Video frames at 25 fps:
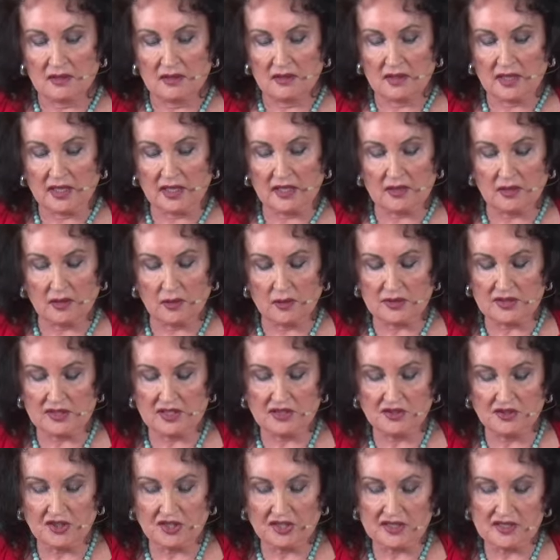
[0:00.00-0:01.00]
In
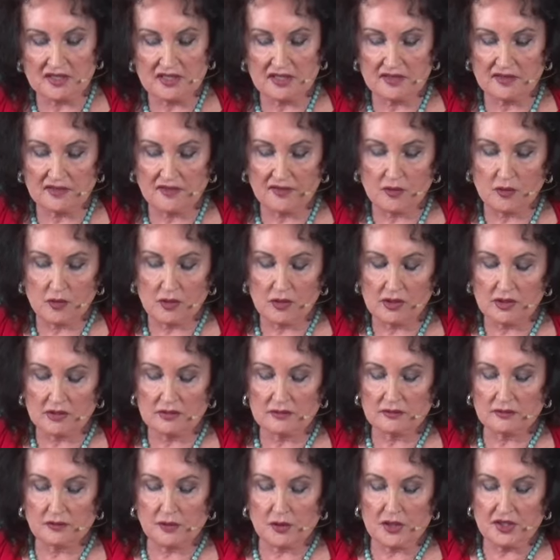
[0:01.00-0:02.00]
closing, Genesis 4
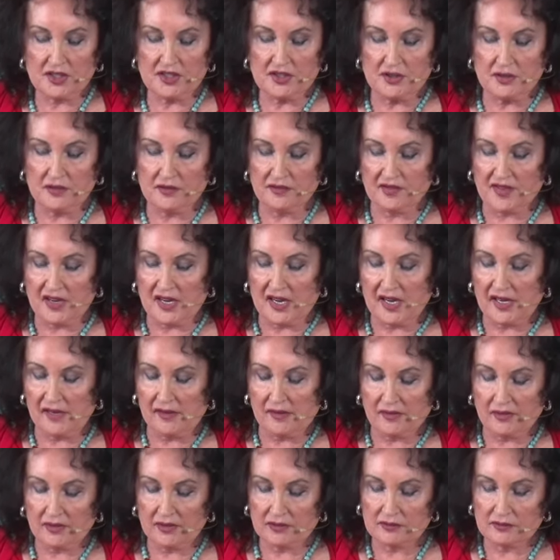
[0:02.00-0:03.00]
42
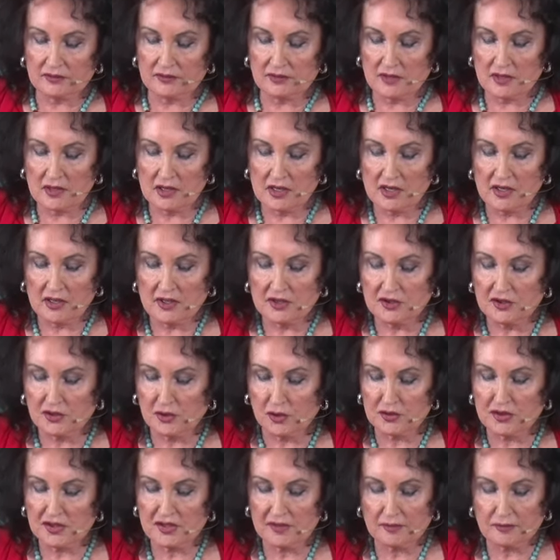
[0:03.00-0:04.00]
5.
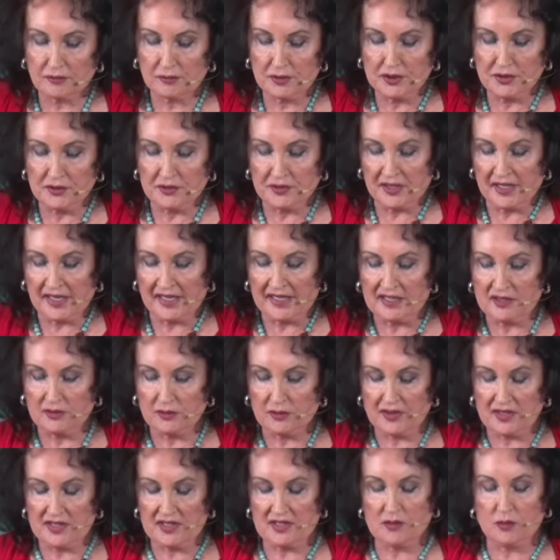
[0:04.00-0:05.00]
Joseph reunites
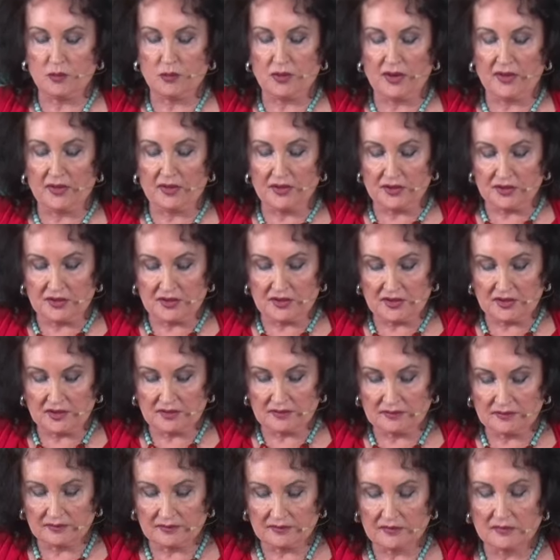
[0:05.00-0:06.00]
with his brothers
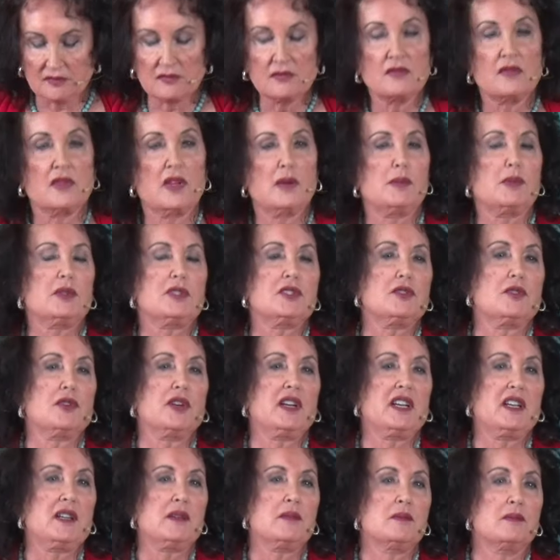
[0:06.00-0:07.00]
that
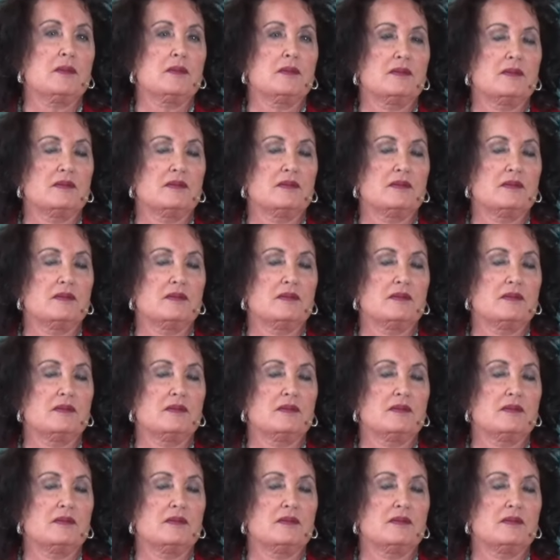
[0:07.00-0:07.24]
betrayed him.